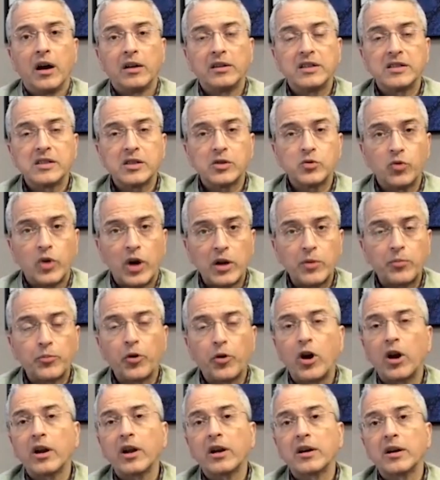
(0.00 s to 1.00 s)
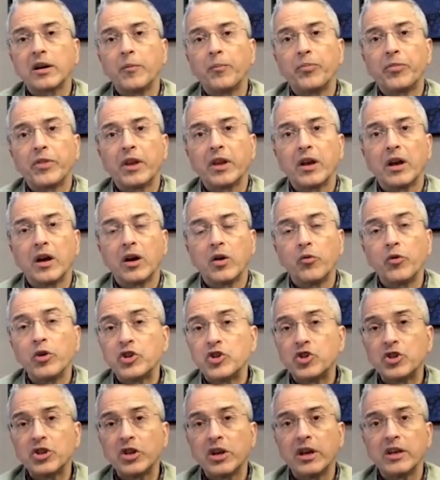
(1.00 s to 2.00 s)
this is one product
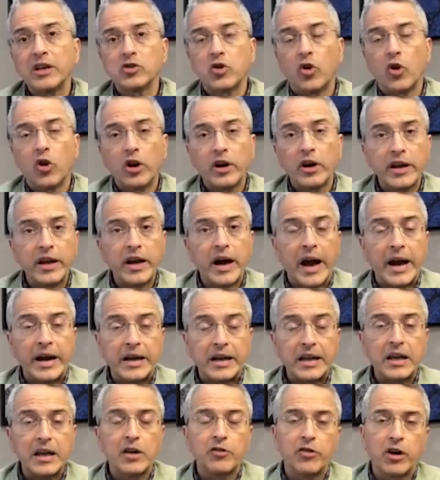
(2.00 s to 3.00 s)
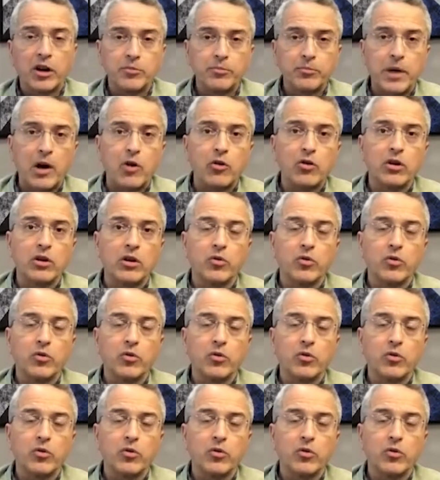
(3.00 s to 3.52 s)
which is already ITA-1 bound,